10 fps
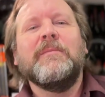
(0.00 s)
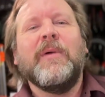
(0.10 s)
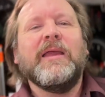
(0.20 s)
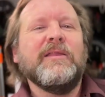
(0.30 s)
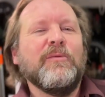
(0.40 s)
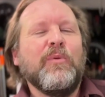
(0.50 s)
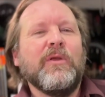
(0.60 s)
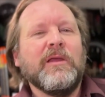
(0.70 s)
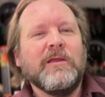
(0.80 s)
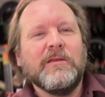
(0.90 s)
by either
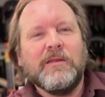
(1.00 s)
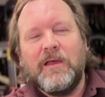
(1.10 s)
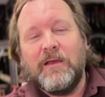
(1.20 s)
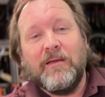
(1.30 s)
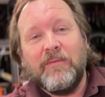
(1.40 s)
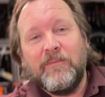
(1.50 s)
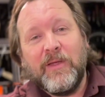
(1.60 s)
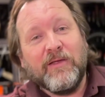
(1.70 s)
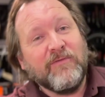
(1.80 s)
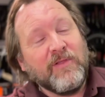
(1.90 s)
putting on a
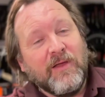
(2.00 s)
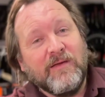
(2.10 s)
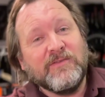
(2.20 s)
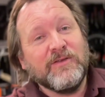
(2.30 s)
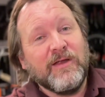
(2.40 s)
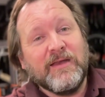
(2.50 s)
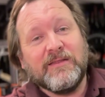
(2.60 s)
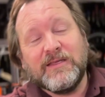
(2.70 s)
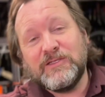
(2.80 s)
pair of gloves or anything.